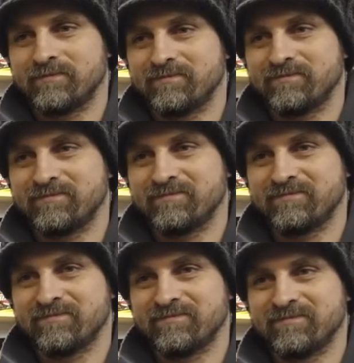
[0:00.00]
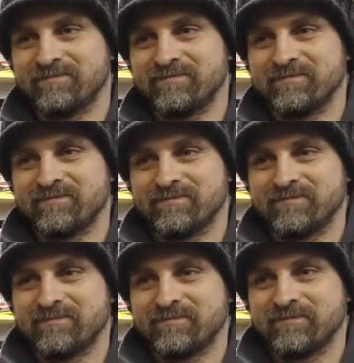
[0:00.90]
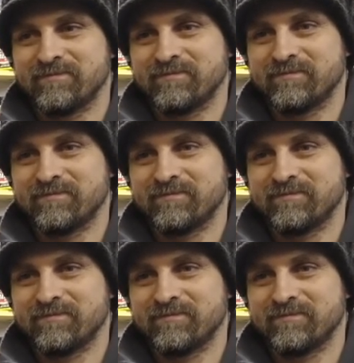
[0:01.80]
This person isn't speaking.